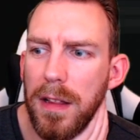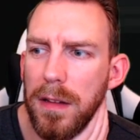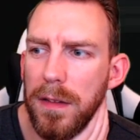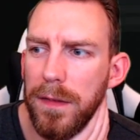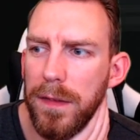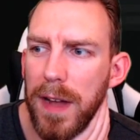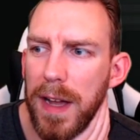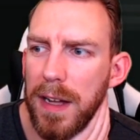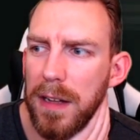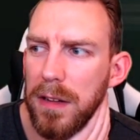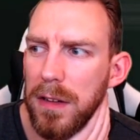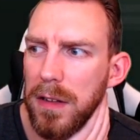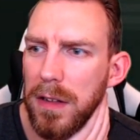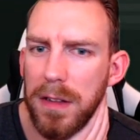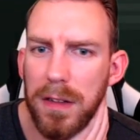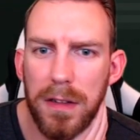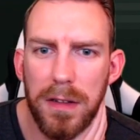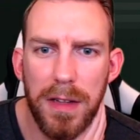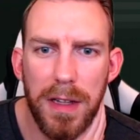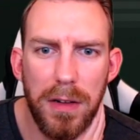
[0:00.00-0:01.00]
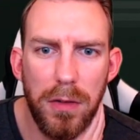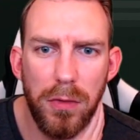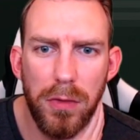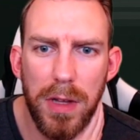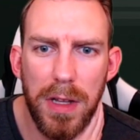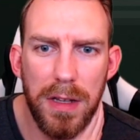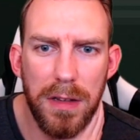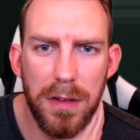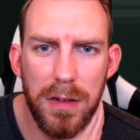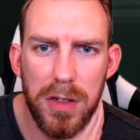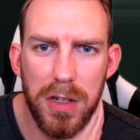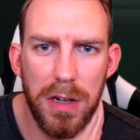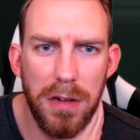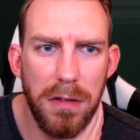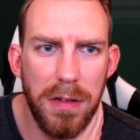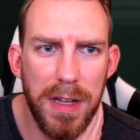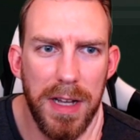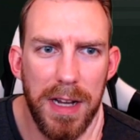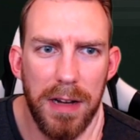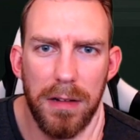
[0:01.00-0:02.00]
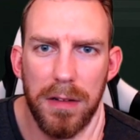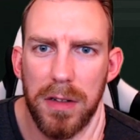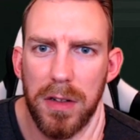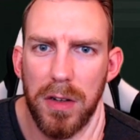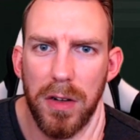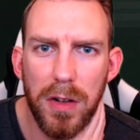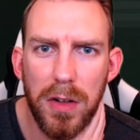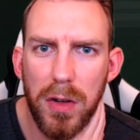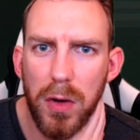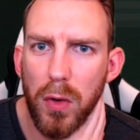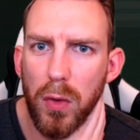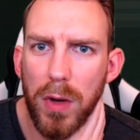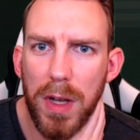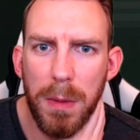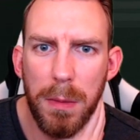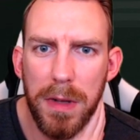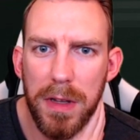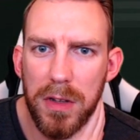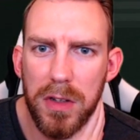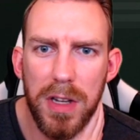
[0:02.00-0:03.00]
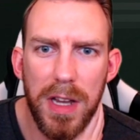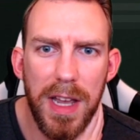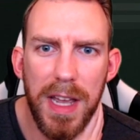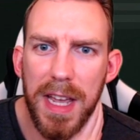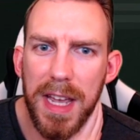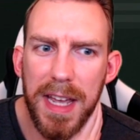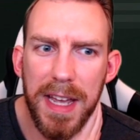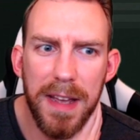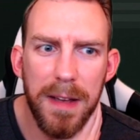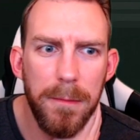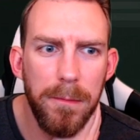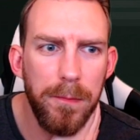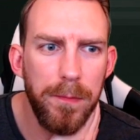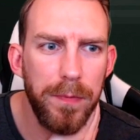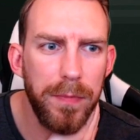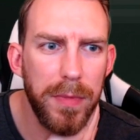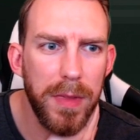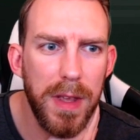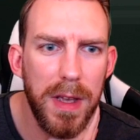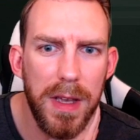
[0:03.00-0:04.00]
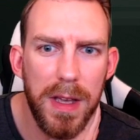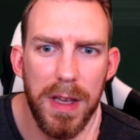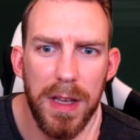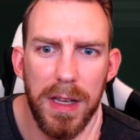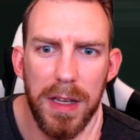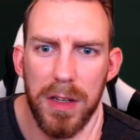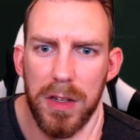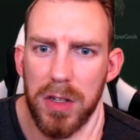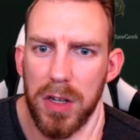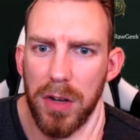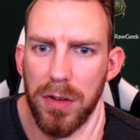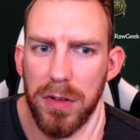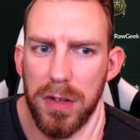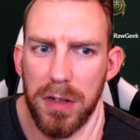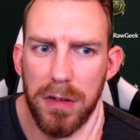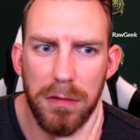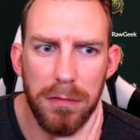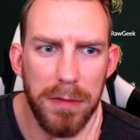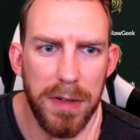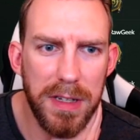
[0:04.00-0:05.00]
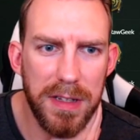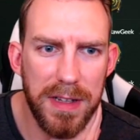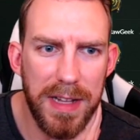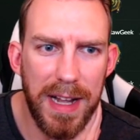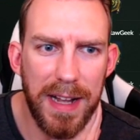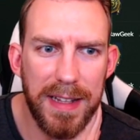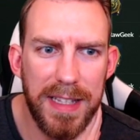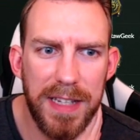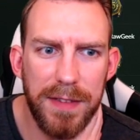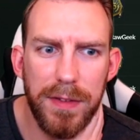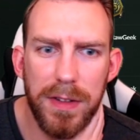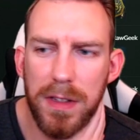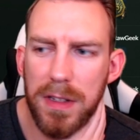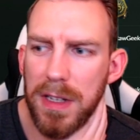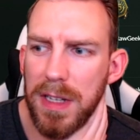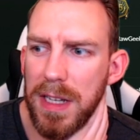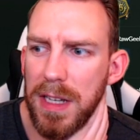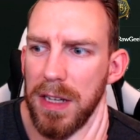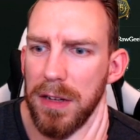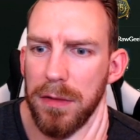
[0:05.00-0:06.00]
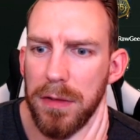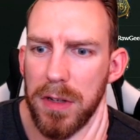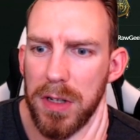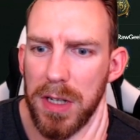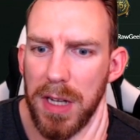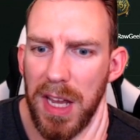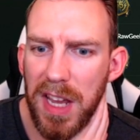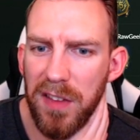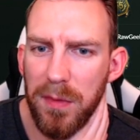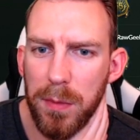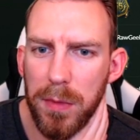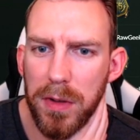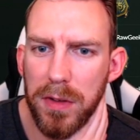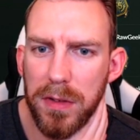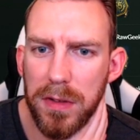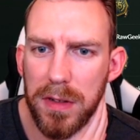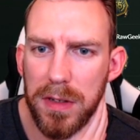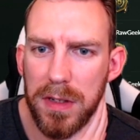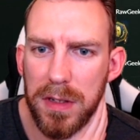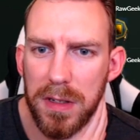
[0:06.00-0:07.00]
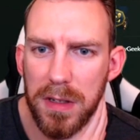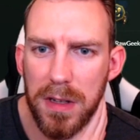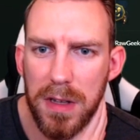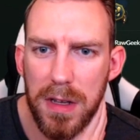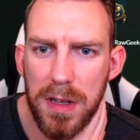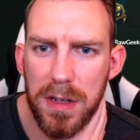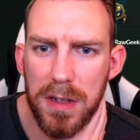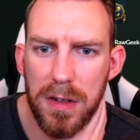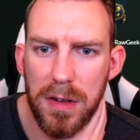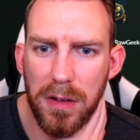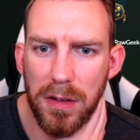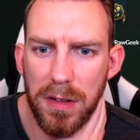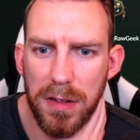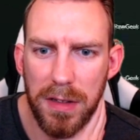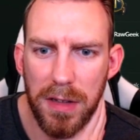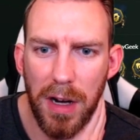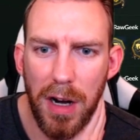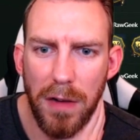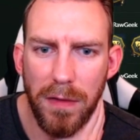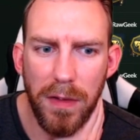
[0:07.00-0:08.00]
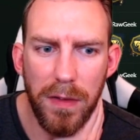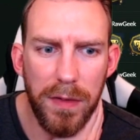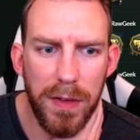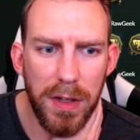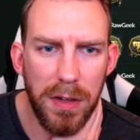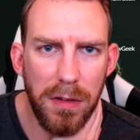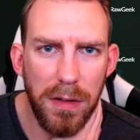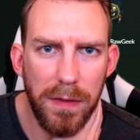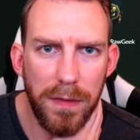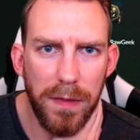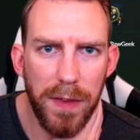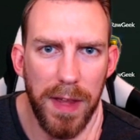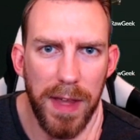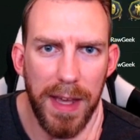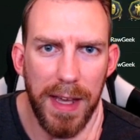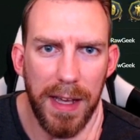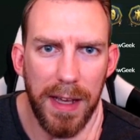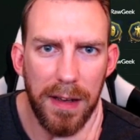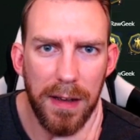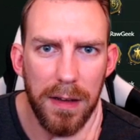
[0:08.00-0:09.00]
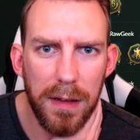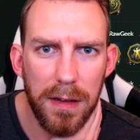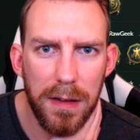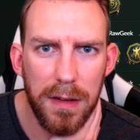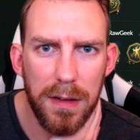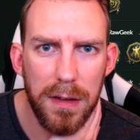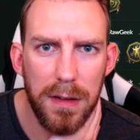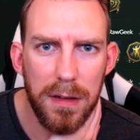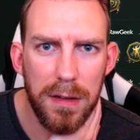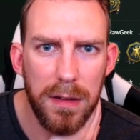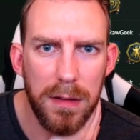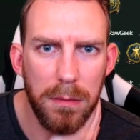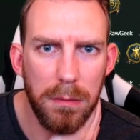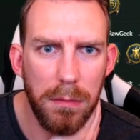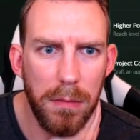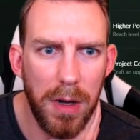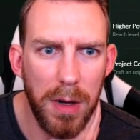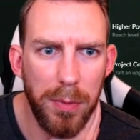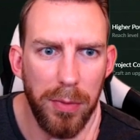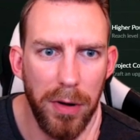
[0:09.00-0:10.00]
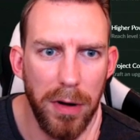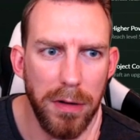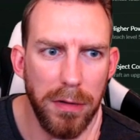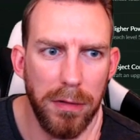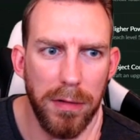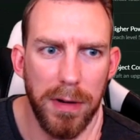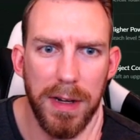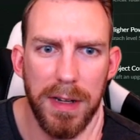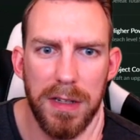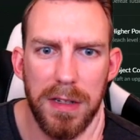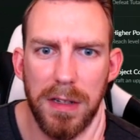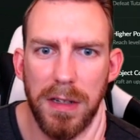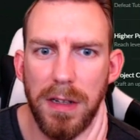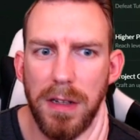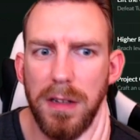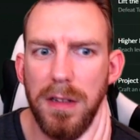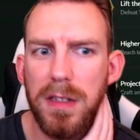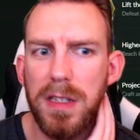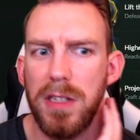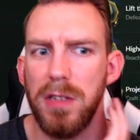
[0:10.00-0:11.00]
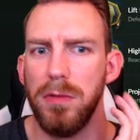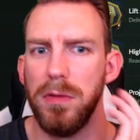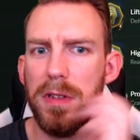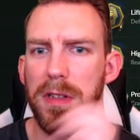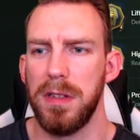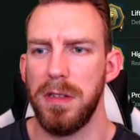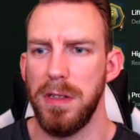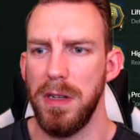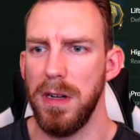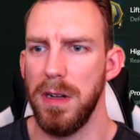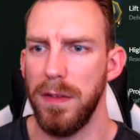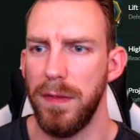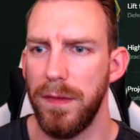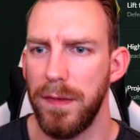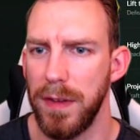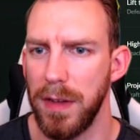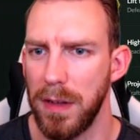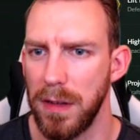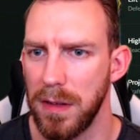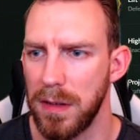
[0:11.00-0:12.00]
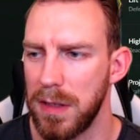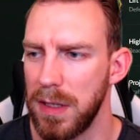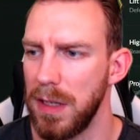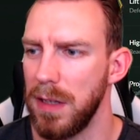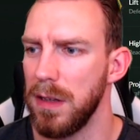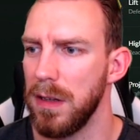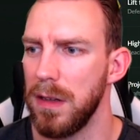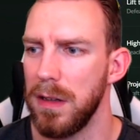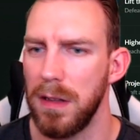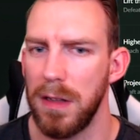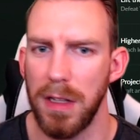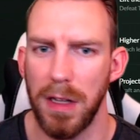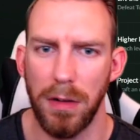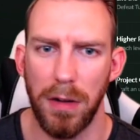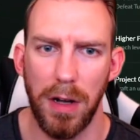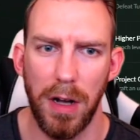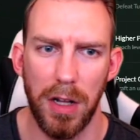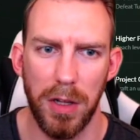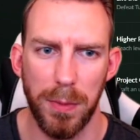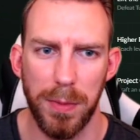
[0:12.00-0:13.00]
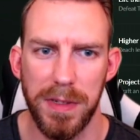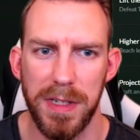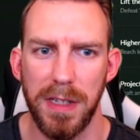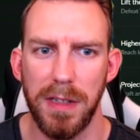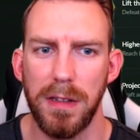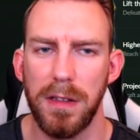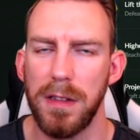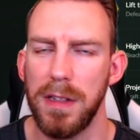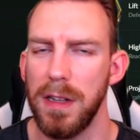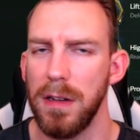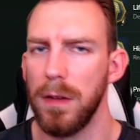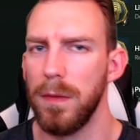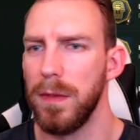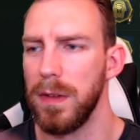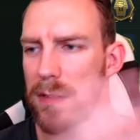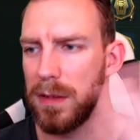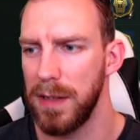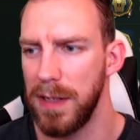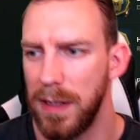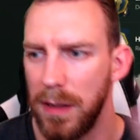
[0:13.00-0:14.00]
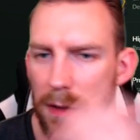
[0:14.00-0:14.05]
fact that all those show there. It's got a cool image here. It shows your recent activity, your achievements. It's got this overview thing. my progress, so you can see all the stuff. You can see that, you know, I 100%'d it obviously,